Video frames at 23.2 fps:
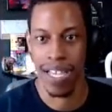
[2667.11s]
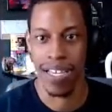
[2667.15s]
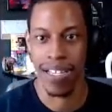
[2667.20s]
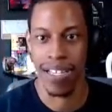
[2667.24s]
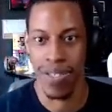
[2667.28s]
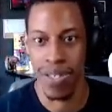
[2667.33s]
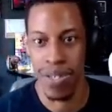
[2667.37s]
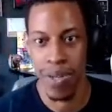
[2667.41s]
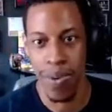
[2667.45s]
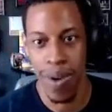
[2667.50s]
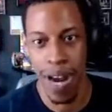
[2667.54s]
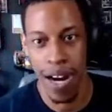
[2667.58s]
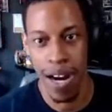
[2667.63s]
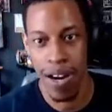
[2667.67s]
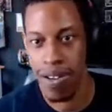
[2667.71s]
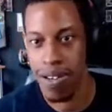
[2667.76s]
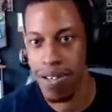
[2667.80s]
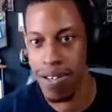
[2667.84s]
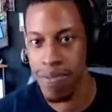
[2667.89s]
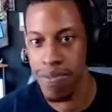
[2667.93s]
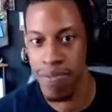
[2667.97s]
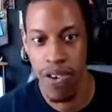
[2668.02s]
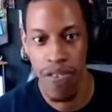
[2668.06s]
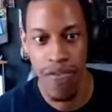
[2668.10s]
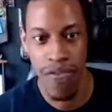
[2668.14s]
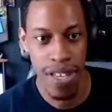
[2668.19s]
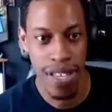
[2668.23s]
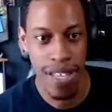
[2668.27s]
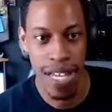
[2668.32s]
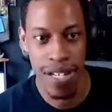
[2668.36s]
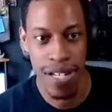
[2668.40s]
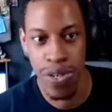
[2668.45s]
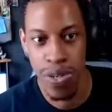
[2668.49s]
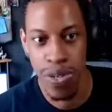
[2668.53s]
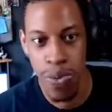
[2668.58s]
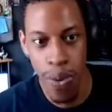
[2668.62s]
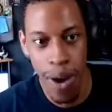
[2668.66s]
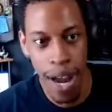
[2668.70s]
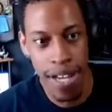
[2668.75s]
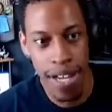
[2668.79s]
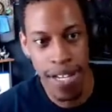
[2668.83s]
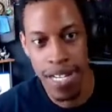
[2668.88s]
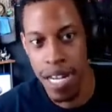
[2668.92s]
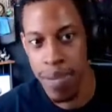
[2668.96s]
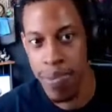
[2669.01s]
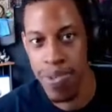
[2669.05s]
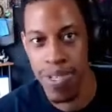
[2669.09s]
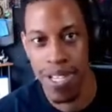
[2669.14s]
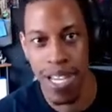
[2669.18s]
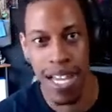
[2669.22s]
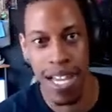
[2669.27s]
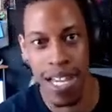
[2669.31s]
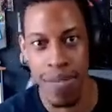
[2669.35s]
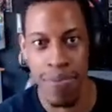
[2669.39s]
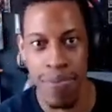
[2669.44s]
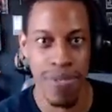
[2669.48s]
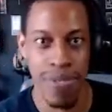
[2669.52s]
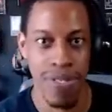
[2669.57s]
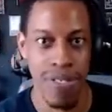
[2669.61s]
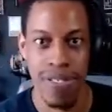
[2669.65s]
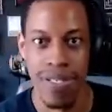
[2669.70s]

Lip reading: 2-hour movie that you watch a couple times.